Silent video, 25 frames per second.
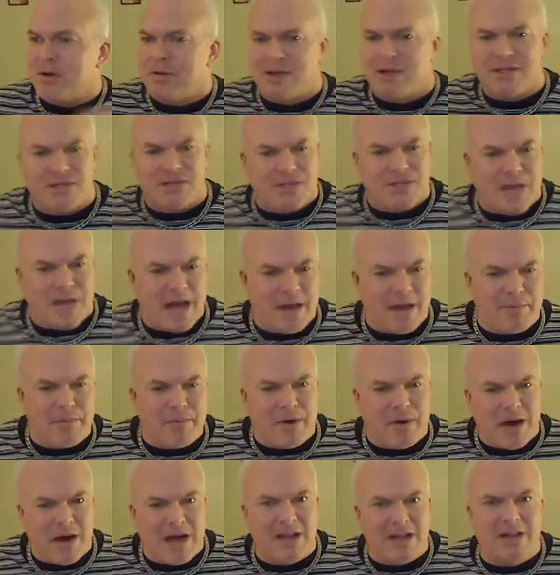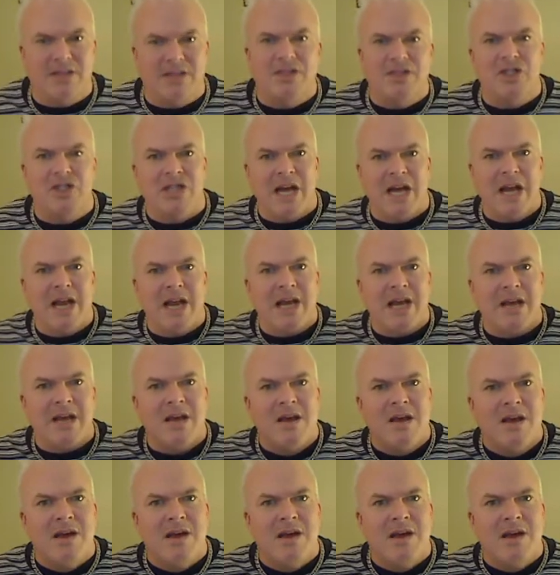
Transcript: This is hypoallergenic.